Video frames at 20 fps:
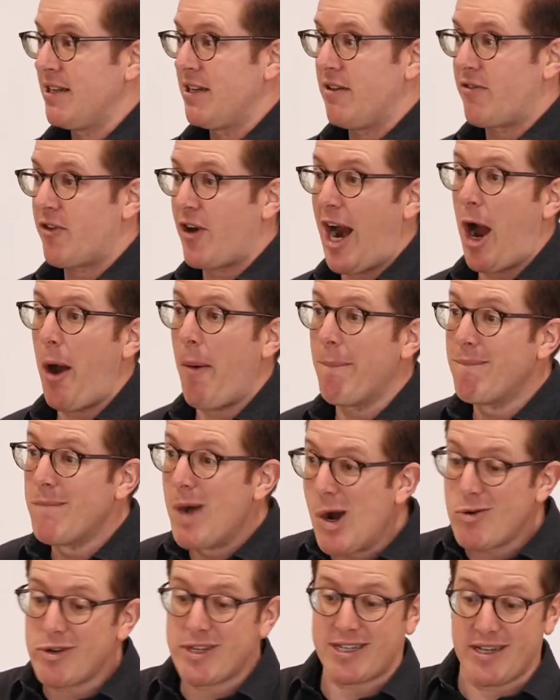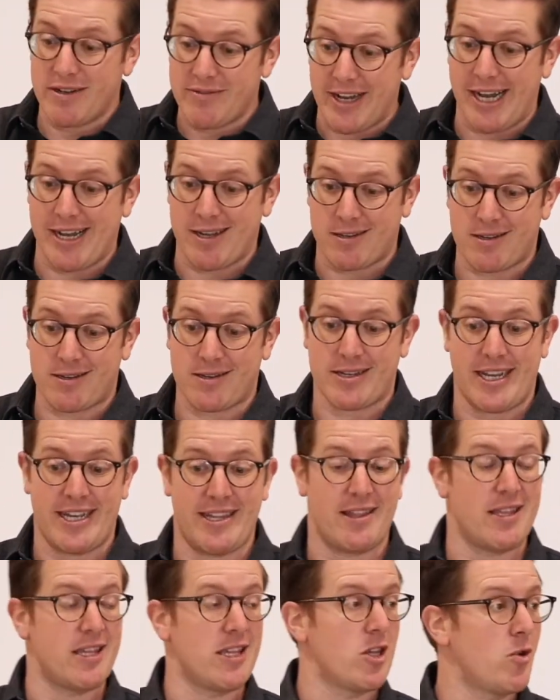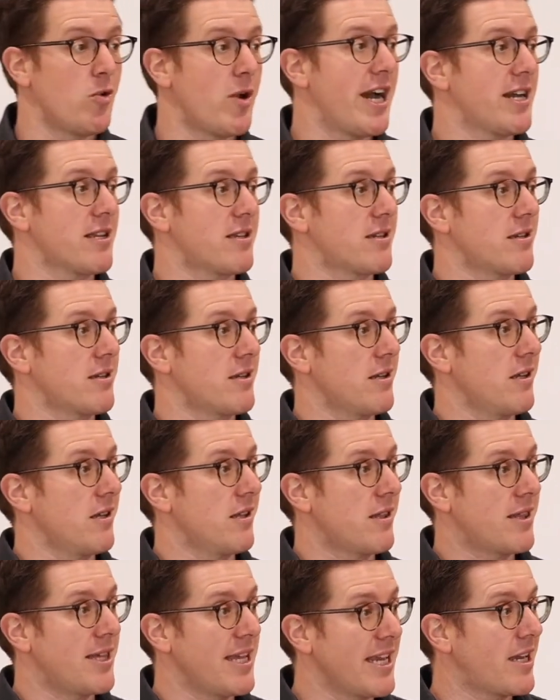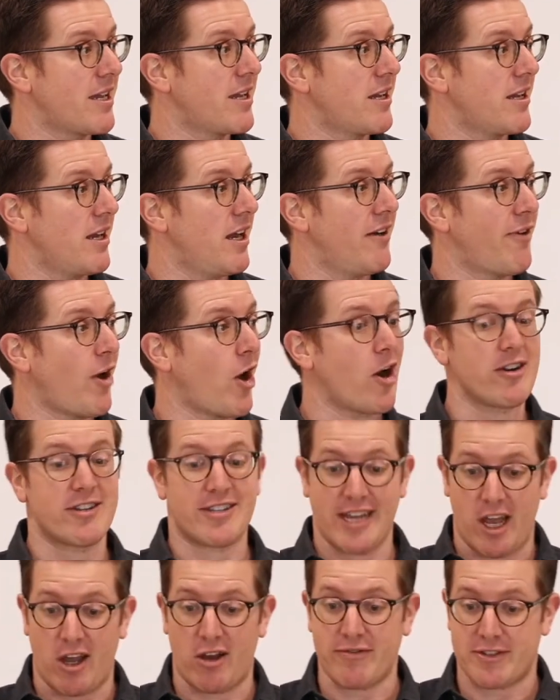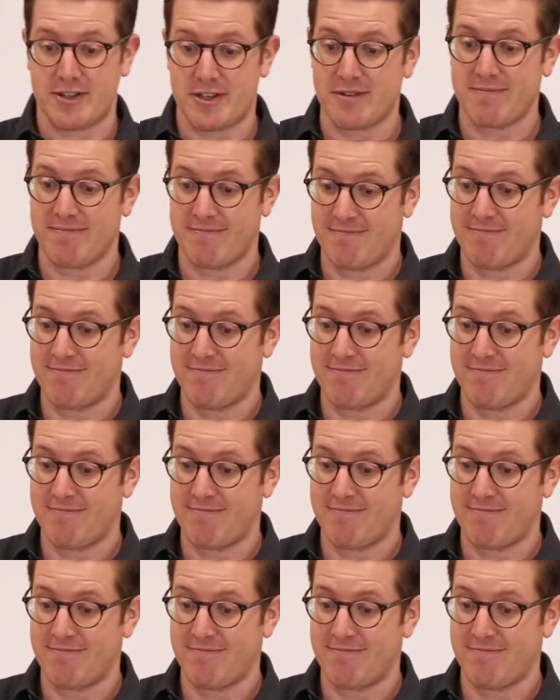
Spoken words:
for how most of us in the U.S. think of ourselves.